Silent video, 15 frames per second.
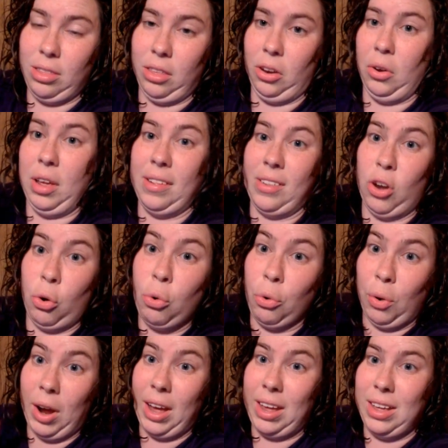There is no
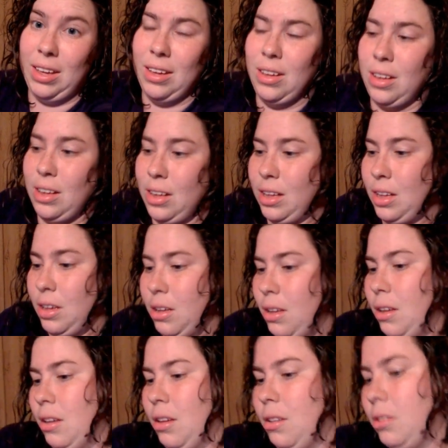gray.
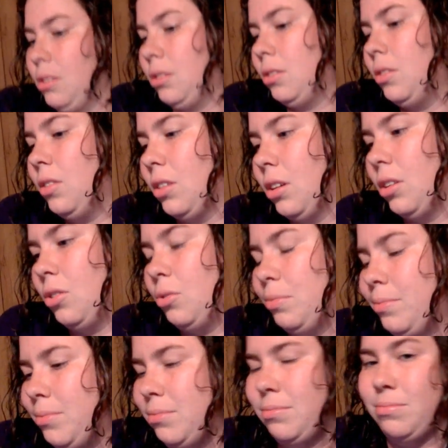So
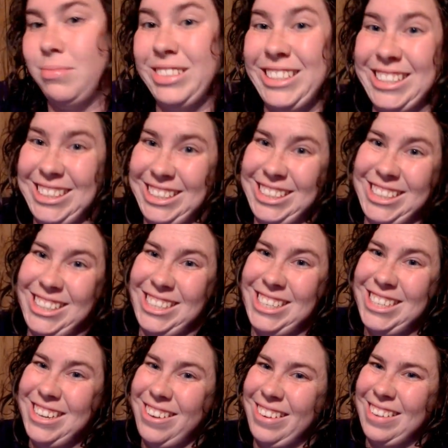
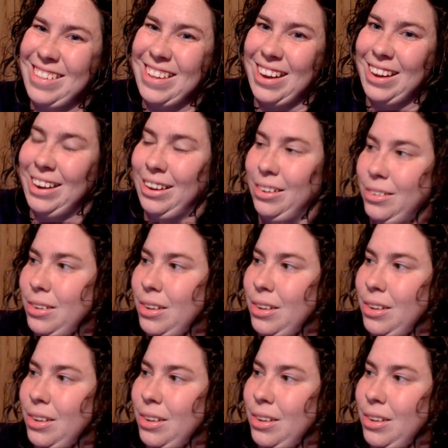exciting.